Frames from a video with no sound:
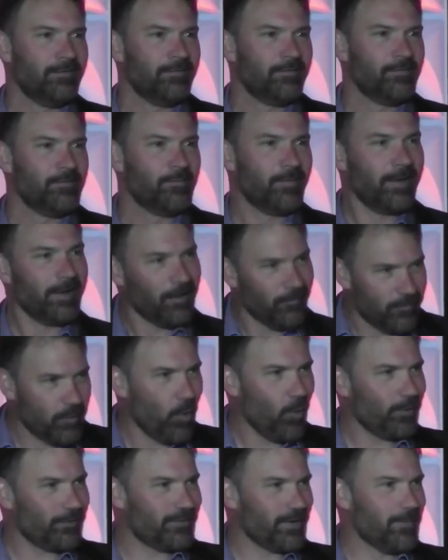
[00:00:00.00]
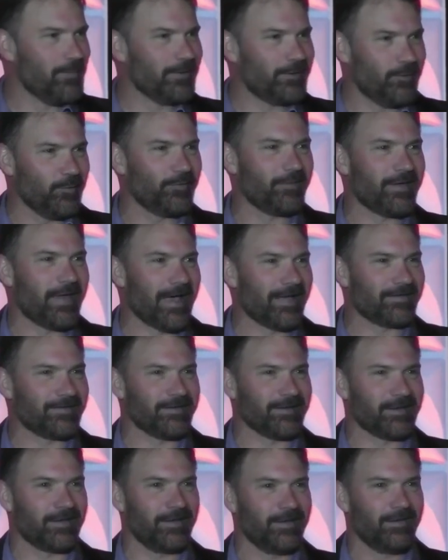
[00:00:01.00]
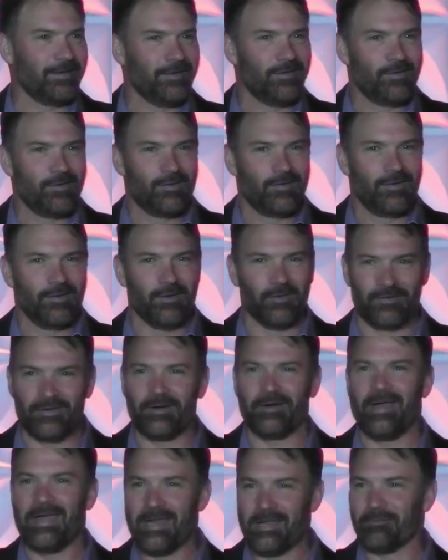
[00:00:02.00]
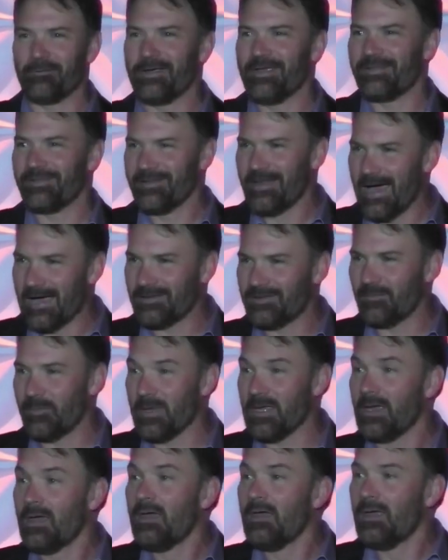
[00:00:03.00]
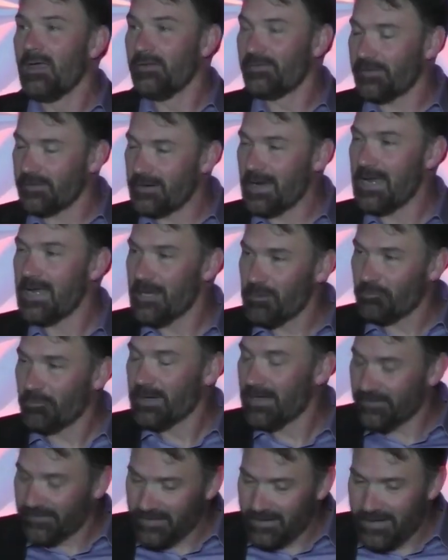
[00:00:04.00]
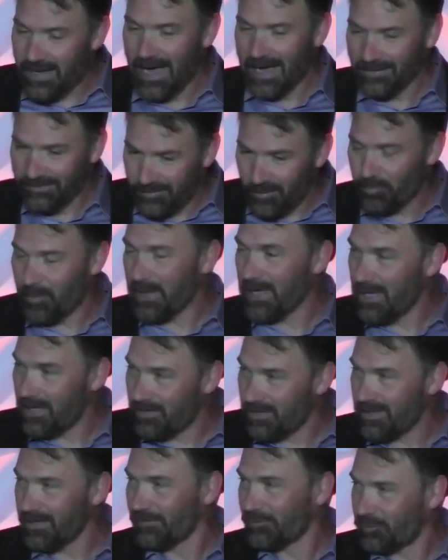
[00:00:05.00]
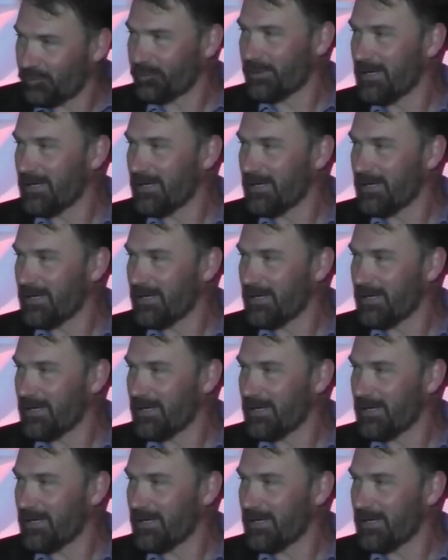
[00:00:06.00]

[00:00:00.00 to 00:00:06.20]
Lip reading: I'm like, of course I'm enthusiastic. Is there any reason not to be? Is there any reason not to be this 3